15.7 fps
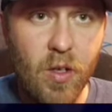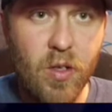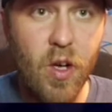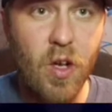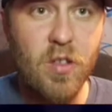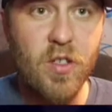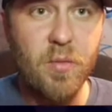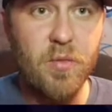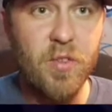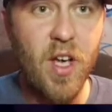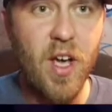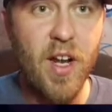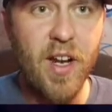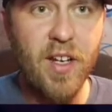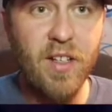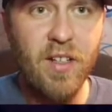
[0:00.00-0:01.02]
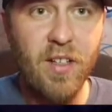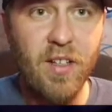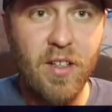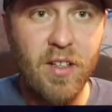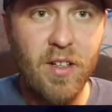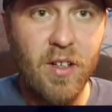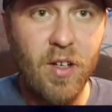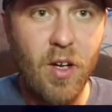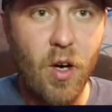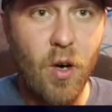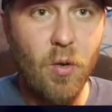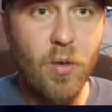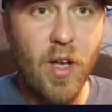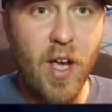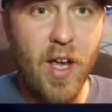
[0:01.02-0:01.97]
Oh, some tutting.
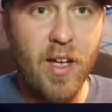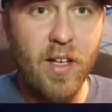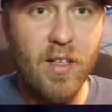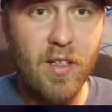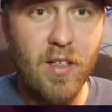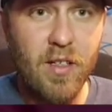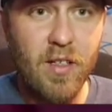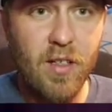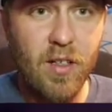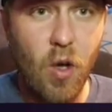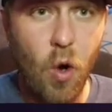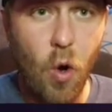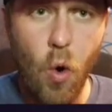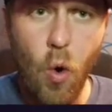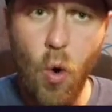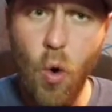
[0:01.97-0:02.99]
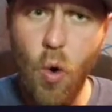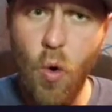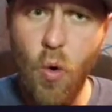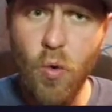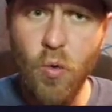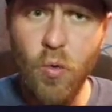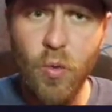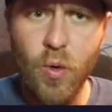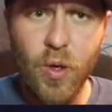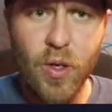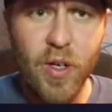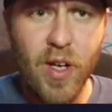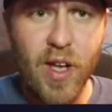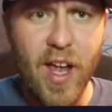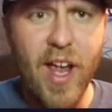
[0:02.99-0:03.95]
Okay. Ooh.
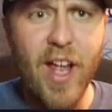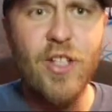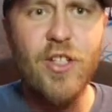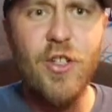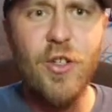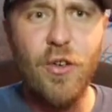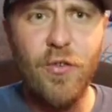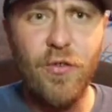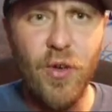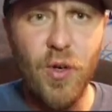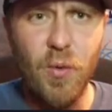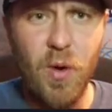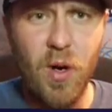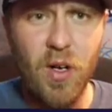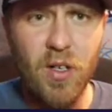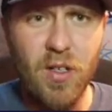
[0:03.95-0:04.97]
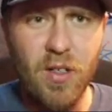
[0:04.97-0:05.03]
Into the footwork.